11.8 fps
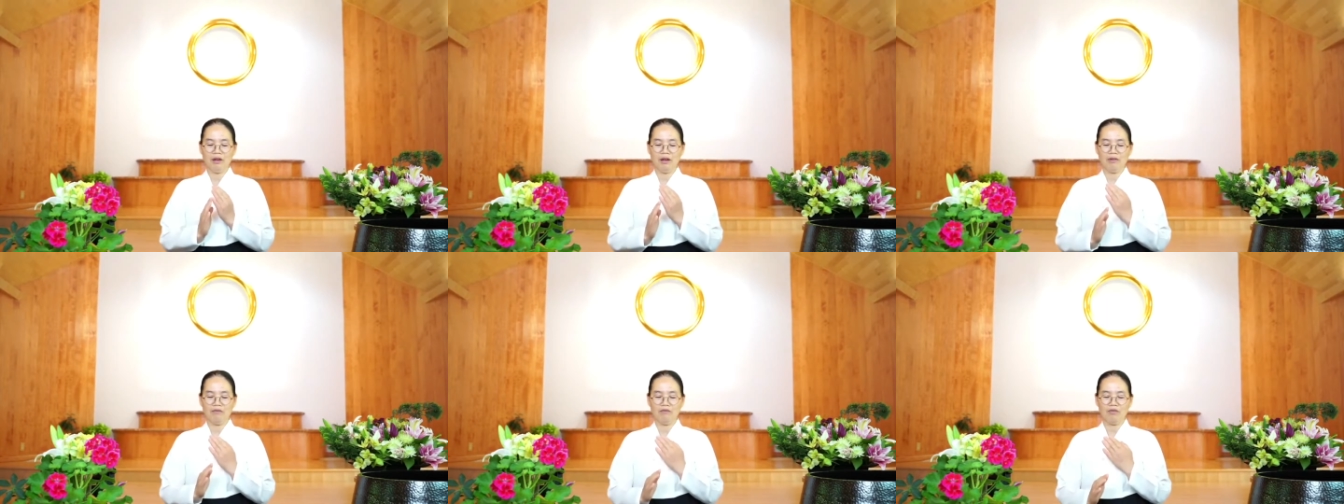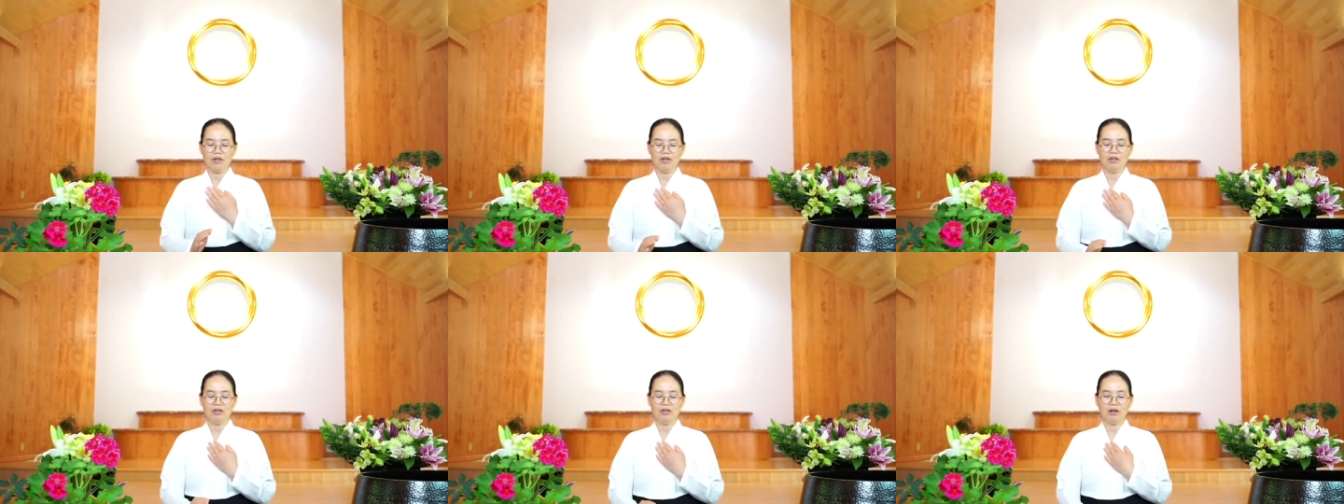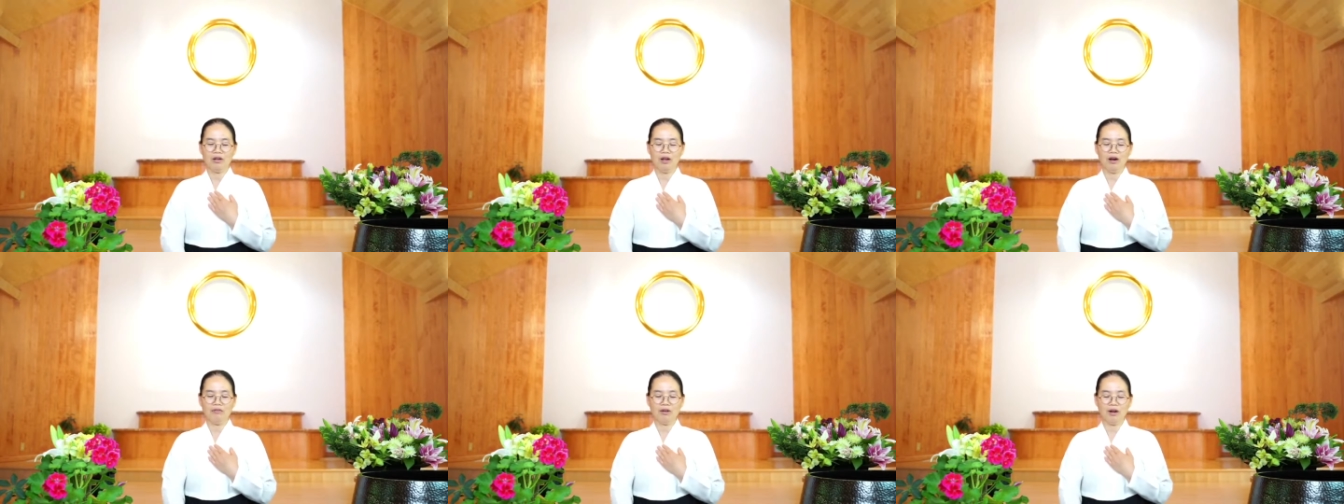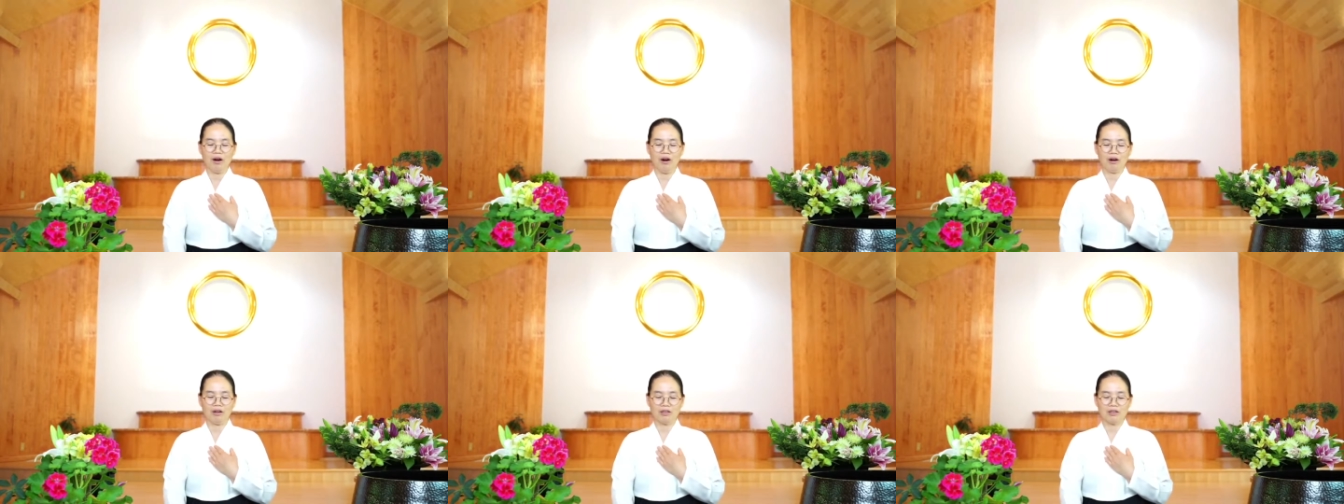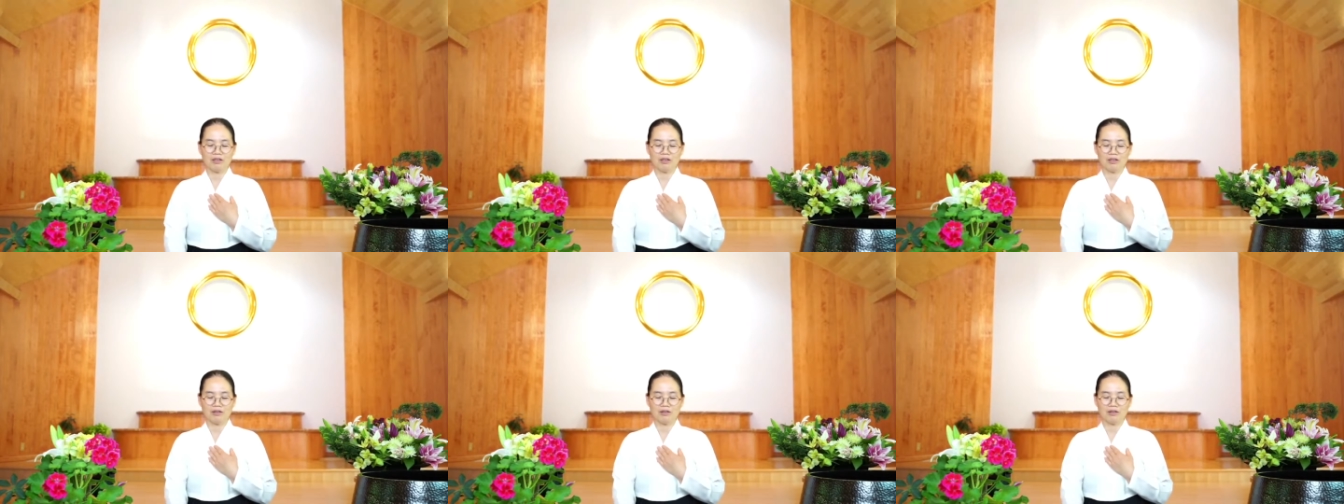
and feel your loving heart.